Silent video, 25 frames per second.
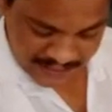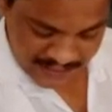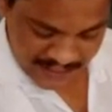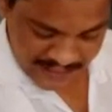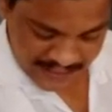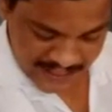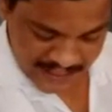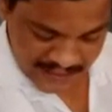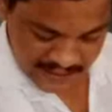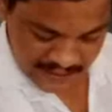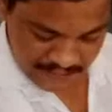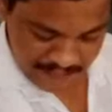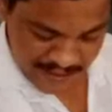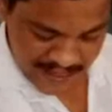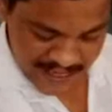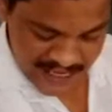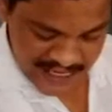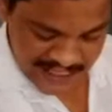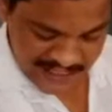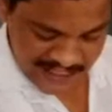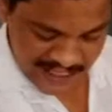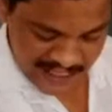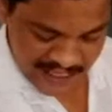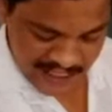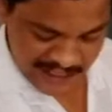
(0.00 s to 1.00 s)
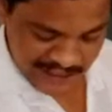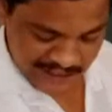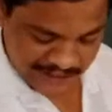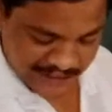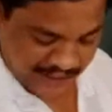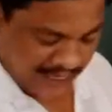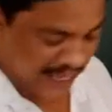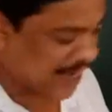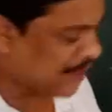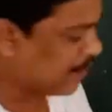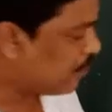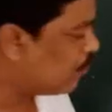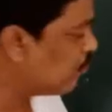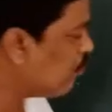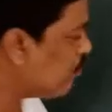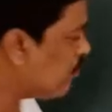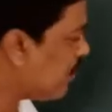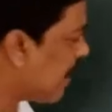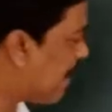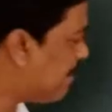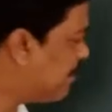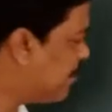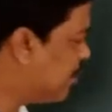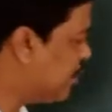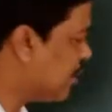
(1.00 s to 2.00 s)
That is, many sellers try to
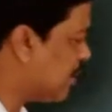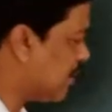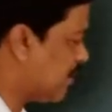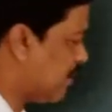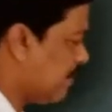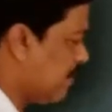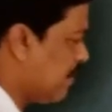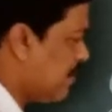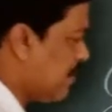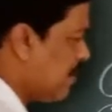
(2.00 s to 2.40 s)
capture.